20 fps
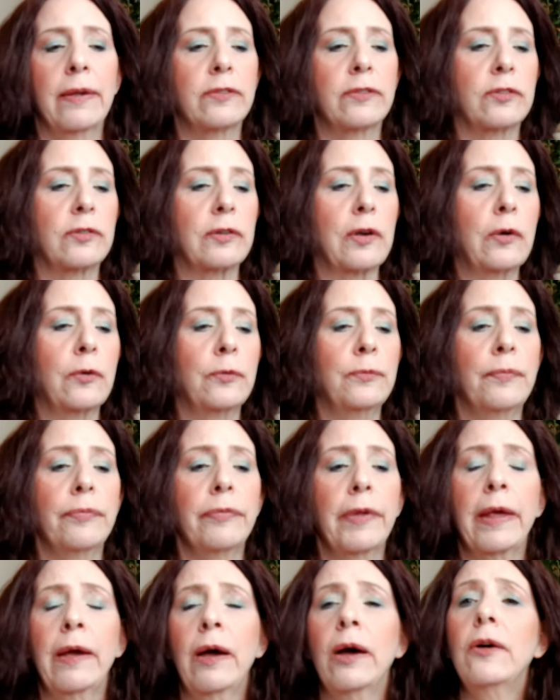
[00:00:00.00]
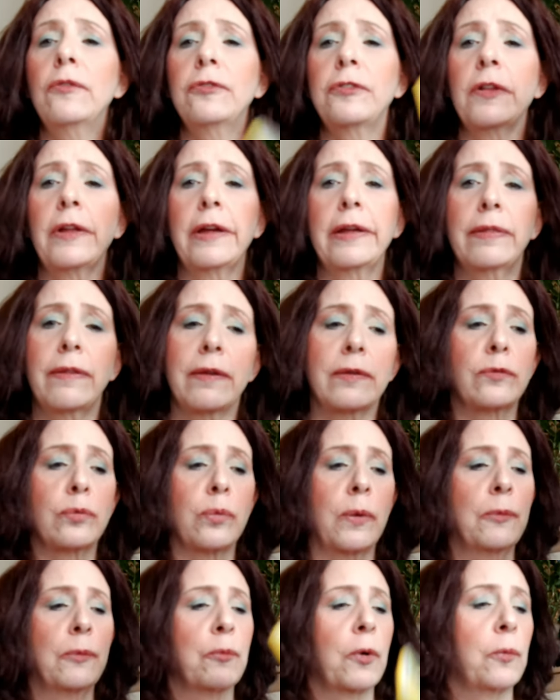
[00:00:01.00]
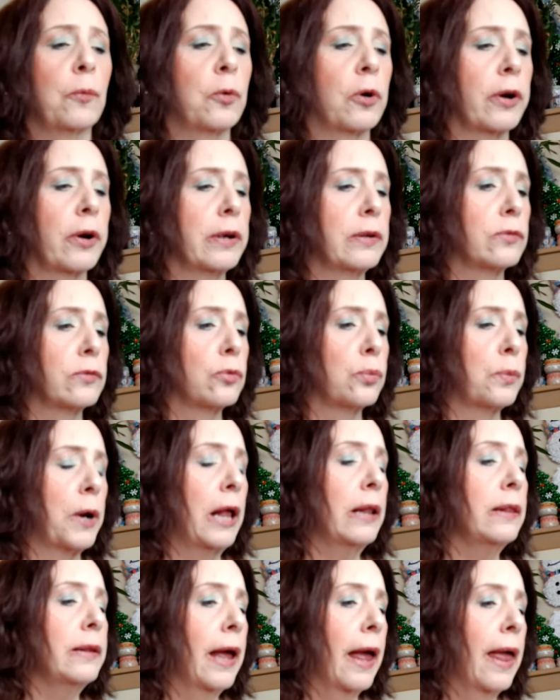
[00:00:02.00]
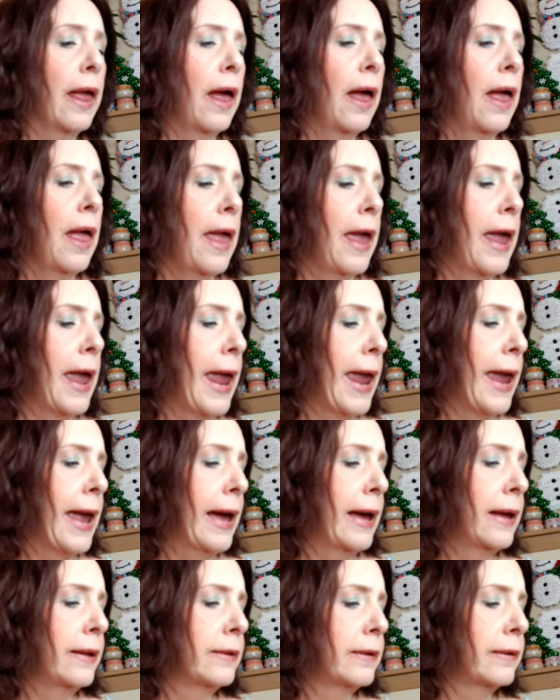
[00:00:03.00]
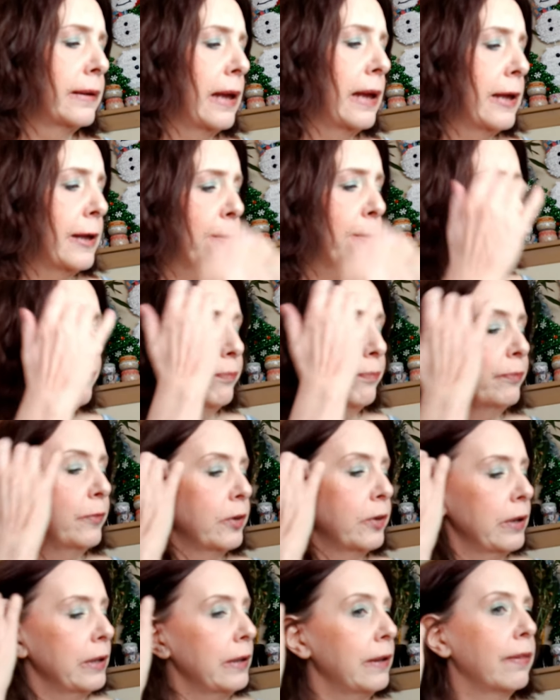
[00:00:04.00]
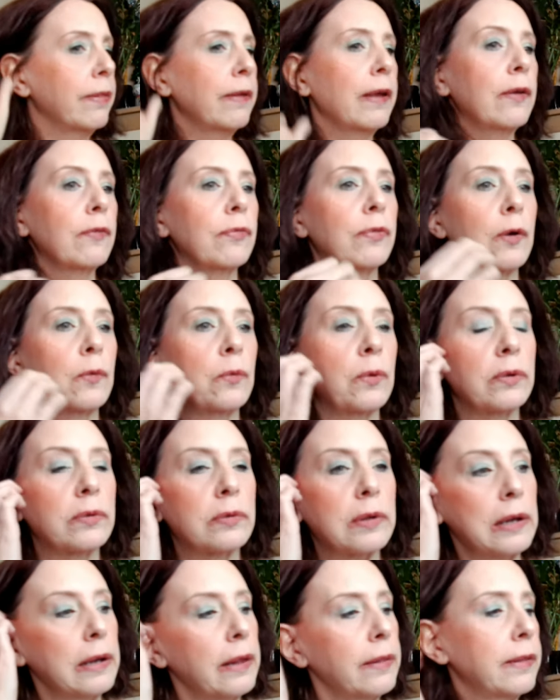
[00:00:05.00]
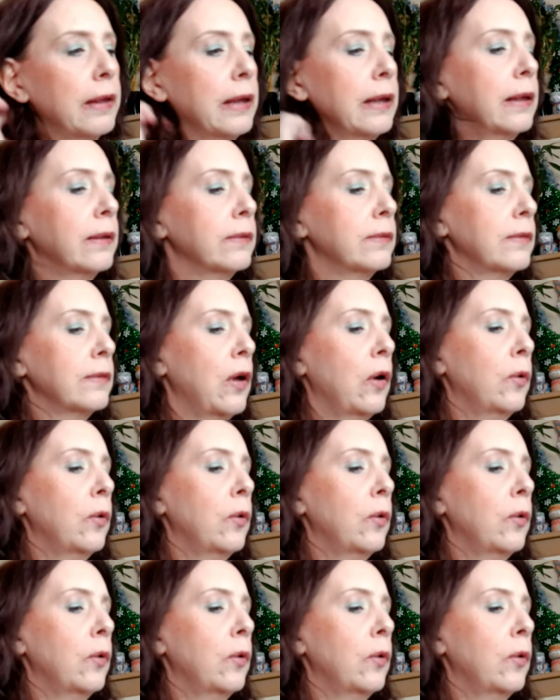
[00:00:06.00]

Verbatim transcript: So hopefully this one will work as well. And um, trying to think if there was anything else.